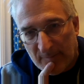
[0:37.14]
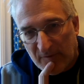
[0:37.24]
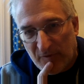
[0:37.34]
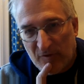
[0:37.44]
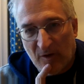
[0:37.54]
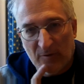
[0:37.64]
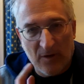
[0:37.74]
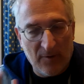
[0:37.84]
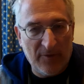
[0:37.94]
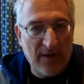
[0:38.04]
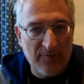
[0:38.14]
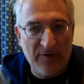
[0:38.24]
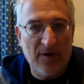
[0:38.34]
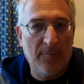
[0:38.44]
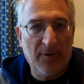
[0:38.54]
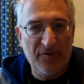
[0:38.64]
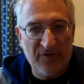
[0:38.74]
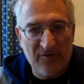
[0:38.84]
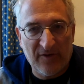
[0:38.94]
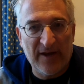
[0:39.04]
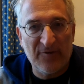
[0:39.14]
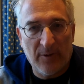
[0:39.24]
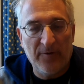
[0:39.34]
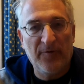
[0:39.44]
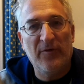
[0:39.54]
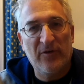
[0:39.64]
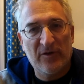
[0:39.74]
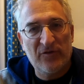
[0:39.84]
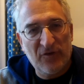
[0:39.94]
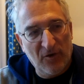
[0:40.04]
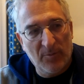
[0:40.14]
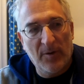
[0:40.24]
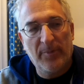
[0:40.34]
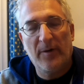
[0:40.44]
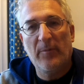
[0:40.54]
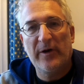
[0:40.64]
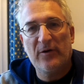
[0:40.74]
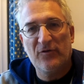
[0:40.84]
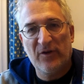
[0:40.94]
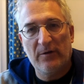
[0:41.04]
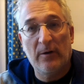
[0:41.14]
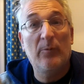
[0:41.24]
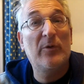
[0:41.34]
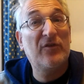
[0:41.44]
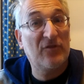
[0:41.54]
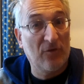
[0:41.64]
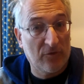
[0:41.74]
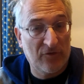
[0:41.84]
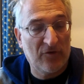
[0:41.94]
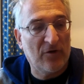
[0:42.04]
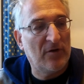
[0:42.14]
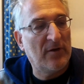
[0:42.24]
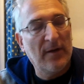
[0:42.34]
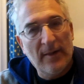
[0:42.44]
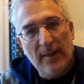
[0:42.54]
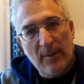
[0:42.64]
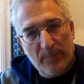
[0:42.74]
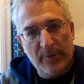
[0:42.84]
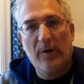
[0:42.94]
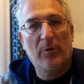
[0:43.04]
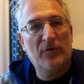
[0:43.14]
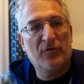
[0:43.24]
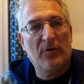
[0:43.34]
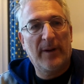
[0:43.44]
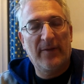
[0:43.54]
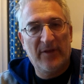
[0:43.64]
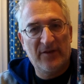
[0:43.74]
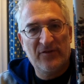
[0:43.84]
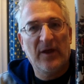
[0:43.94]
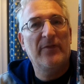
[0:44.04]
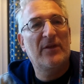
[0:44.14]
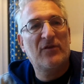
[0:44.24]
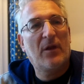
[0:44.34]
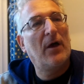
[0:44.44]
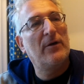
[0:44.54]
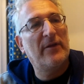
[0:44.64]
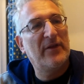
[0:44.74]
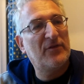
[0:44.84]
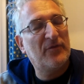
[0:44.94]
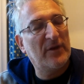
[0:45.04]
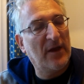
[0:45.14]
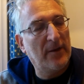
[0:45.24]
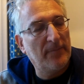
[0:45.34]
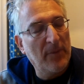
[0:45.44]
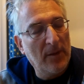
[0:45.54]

If you don't know, the other video I'm posting today is my review of The Consumer by Michael Gira, which is not as good. But I want to talk about this and this alone in this video.